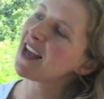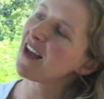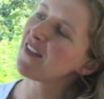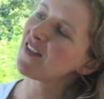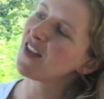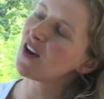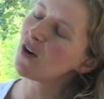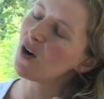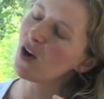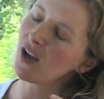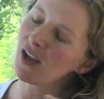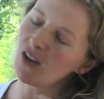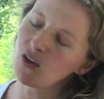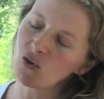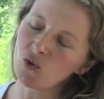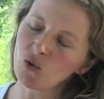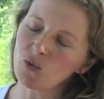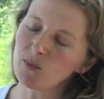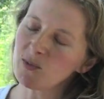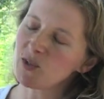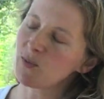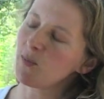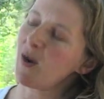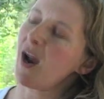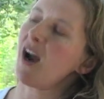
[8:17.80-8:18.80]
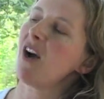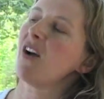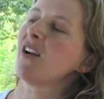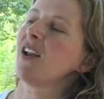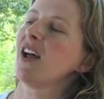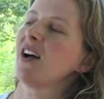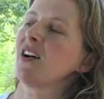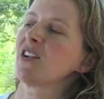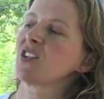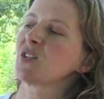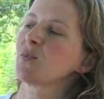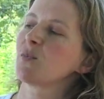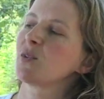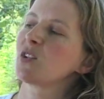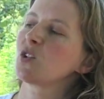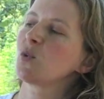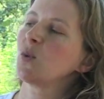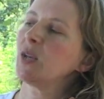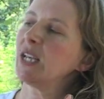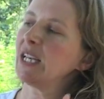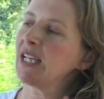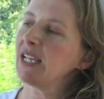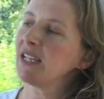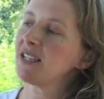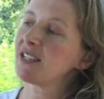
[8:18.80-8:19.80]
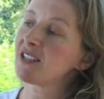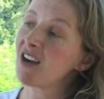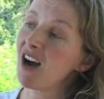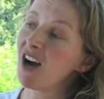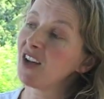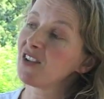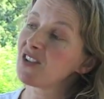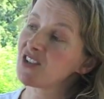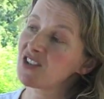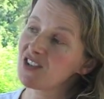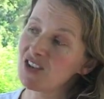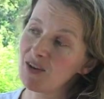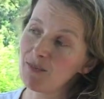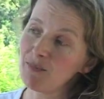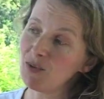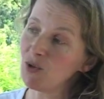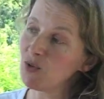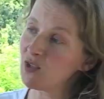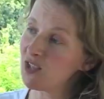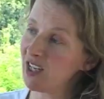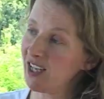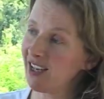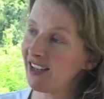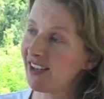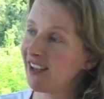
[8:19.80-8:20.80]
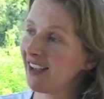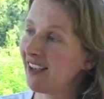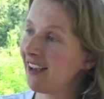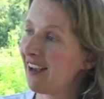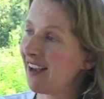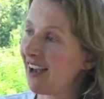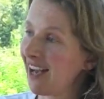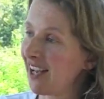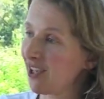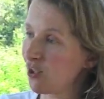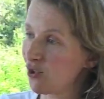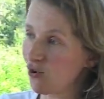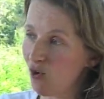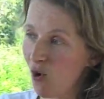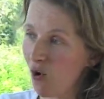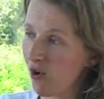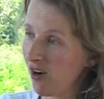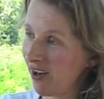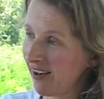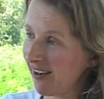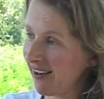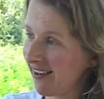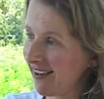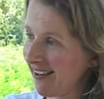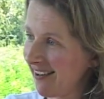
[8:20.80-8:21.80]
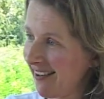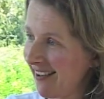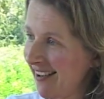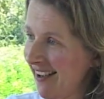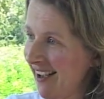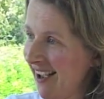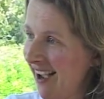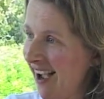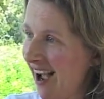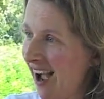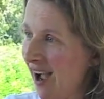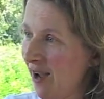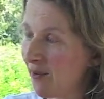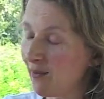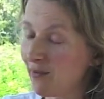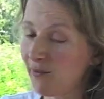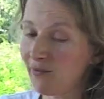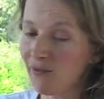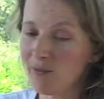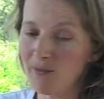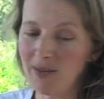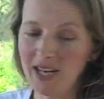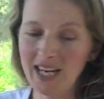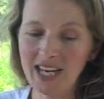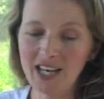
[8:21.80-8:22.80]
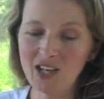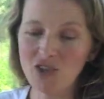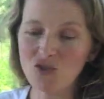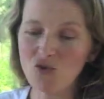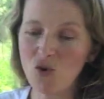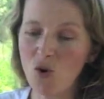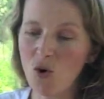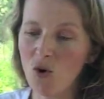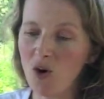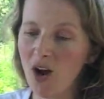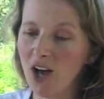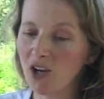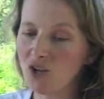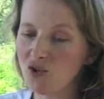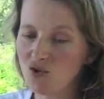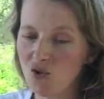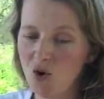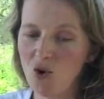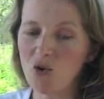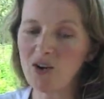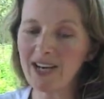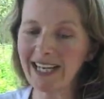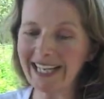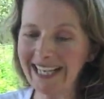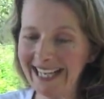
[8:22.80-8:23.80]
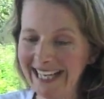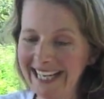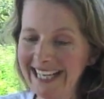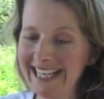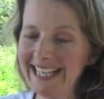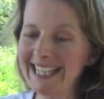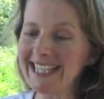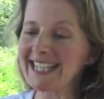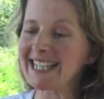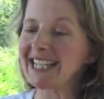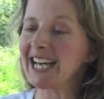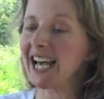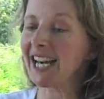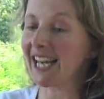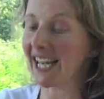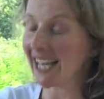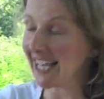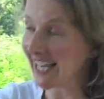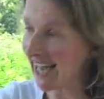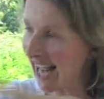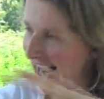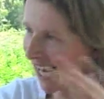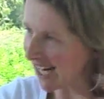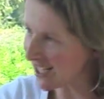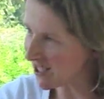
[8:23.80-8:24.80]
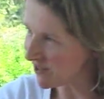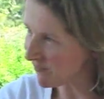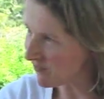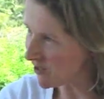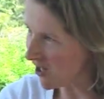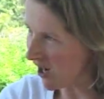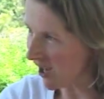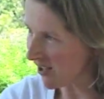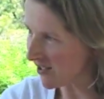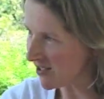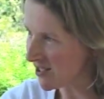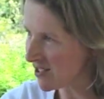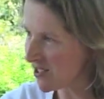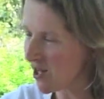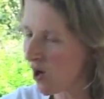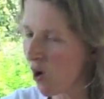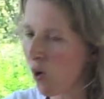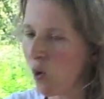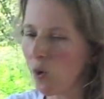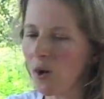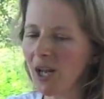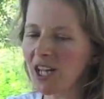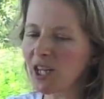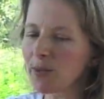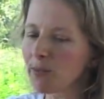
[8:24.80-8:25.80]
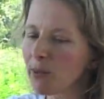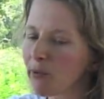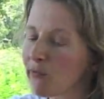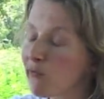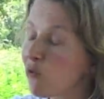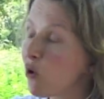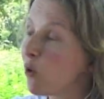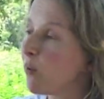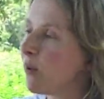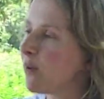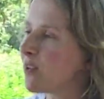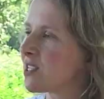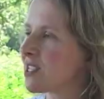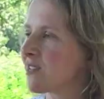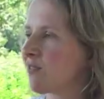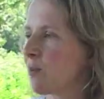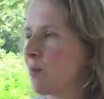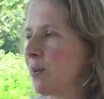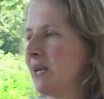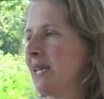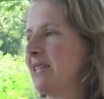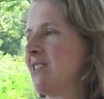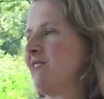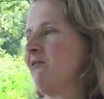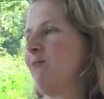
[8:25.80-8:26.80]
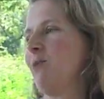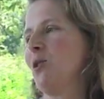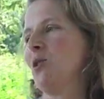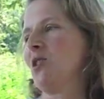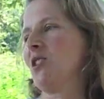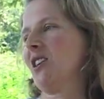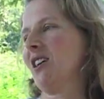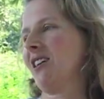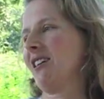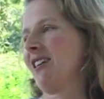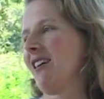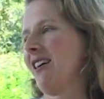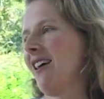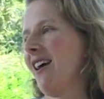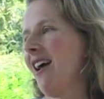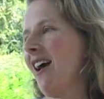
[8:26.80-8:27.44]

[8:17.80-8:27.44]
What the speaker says: There are enormous parallels between dance, music and drawing. And for me, a drawing is like an act of dance or like the performance of a piece of music.